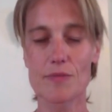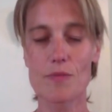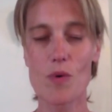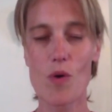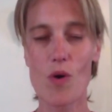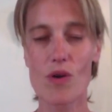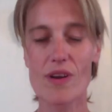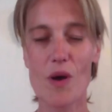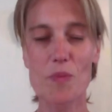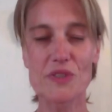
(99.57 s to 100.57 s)
more
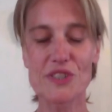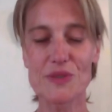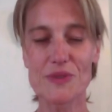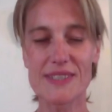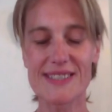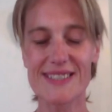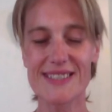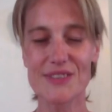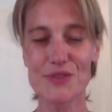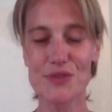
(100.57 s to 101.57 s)
opportunity
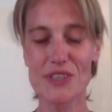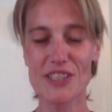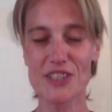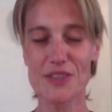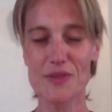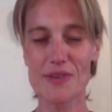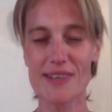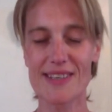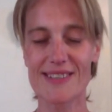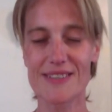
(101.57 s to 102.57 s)
to reach you
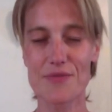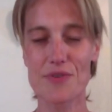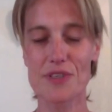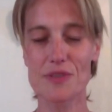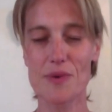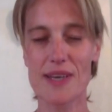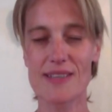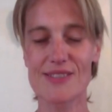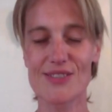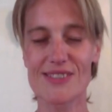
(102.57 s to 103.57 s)
in different
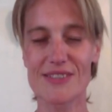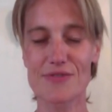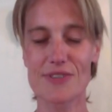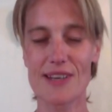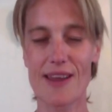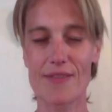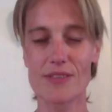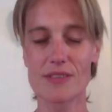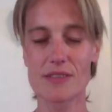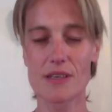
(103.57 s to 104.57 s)
ways on different
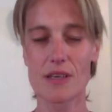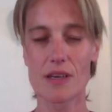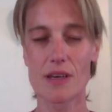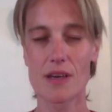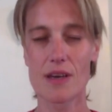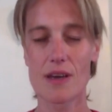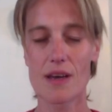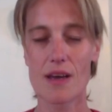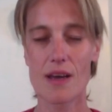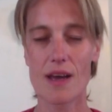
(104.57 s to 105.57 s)
levels.
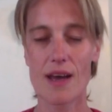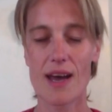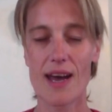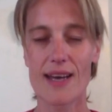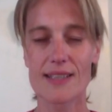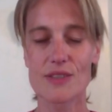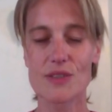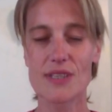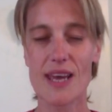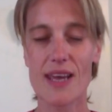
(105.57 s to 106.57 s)
And
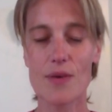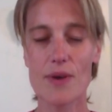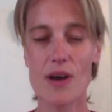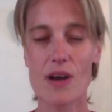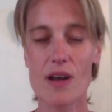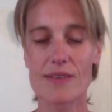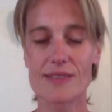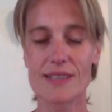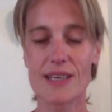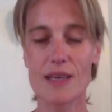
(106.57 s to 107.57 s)
today we are going
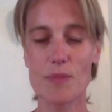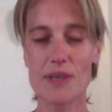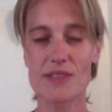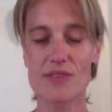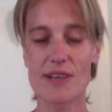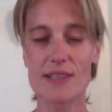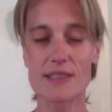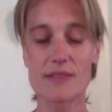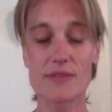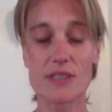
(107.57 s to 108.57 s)
to keep it
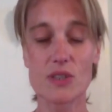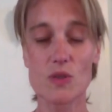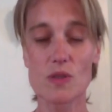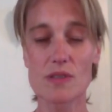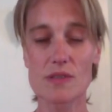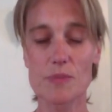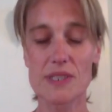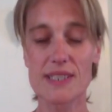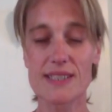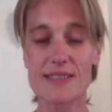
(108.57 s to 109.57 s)
relatively short,
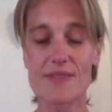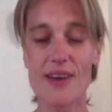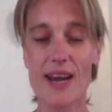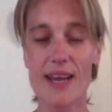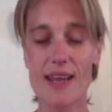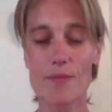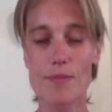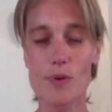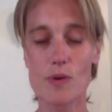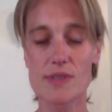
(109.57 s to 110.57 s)
but it is a very
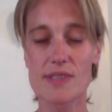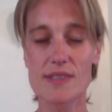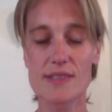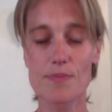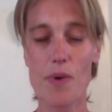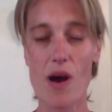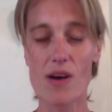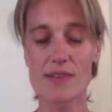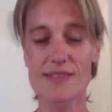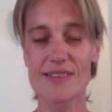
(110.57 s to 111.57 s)
important
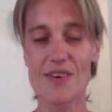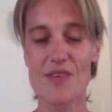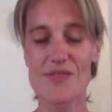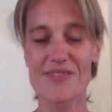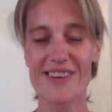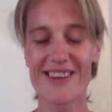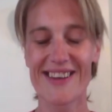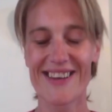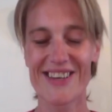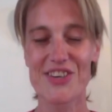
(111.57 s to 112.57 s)
part of
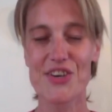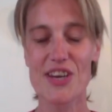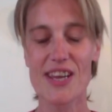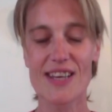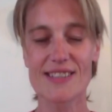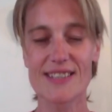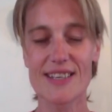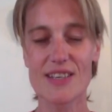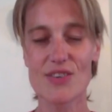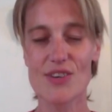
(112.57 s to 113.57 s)

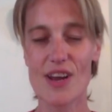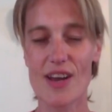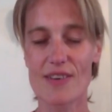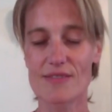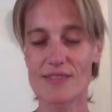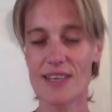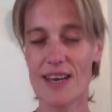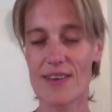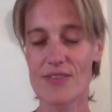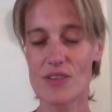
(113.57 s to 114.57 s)
creating your own
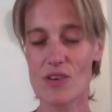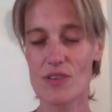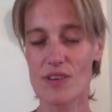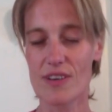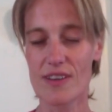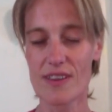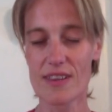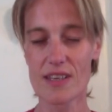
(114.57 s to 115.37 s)
heaven on earth